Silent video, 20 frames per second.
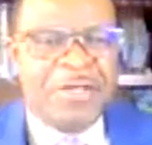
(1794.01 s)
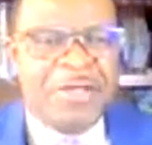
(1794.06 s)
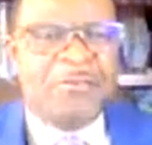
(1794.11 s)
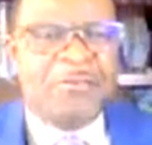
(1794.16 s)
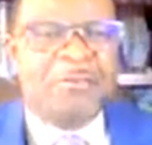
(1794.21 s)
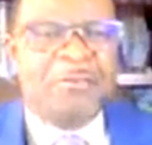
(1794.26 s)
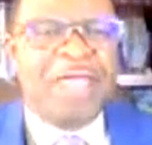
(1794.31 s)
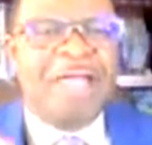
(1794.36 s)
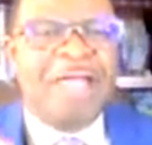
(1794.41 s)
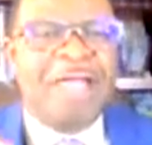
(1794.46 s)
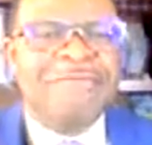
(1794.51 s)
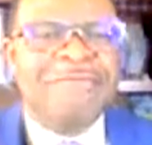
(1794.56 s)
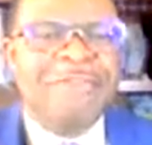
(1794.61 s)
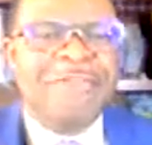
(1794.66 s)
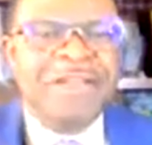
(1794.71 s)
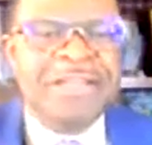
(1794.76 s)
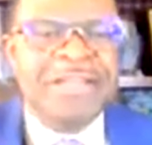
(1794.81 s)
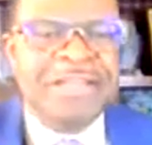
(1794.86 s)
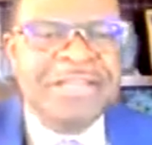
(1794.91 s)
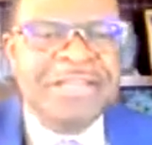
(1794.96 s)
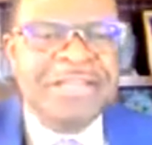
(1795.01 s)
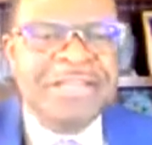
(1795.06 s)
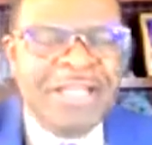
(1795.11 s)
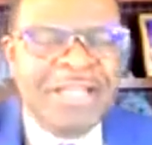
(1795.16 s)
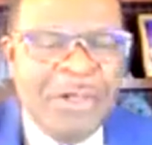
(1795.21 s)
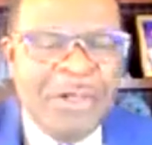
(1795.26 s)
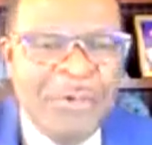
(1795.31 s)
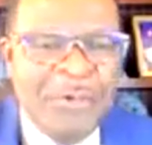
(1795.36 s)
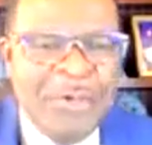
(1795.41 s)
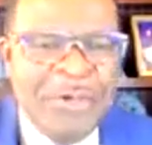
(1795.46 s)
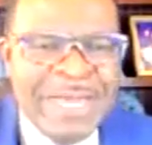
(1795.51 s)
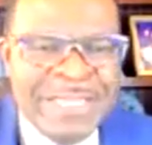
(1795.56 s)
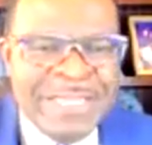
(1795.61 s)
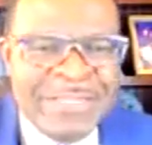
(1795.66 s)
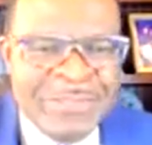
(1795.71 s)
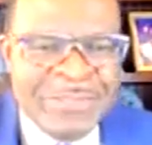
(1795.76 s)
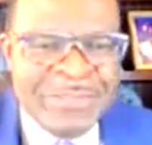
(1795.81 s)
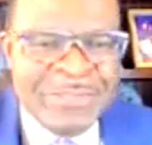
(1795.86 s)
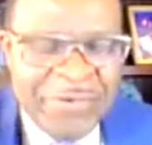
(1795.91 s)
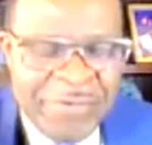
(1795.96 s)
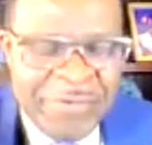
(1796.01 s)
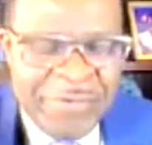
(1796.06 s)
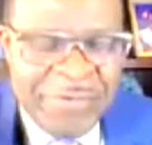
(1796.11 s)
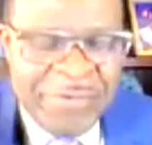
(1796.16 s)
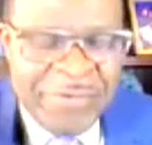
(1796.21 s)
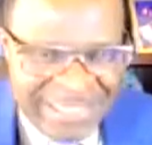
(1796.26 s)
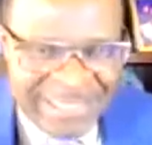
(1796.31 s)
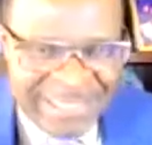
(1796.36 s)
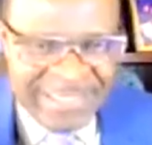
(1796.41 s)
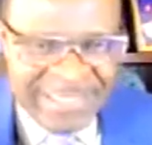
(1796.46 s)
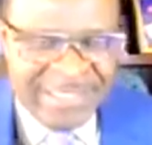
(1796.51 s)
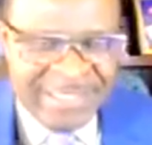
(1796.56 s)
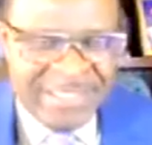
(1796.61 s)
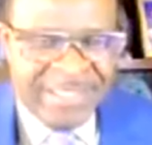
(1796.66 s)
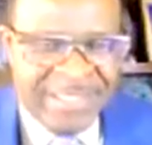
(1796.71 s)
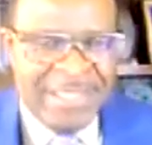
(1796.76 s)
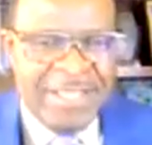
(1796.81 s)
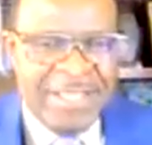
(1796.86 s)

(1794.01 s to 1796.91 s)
We avoid going into crisis.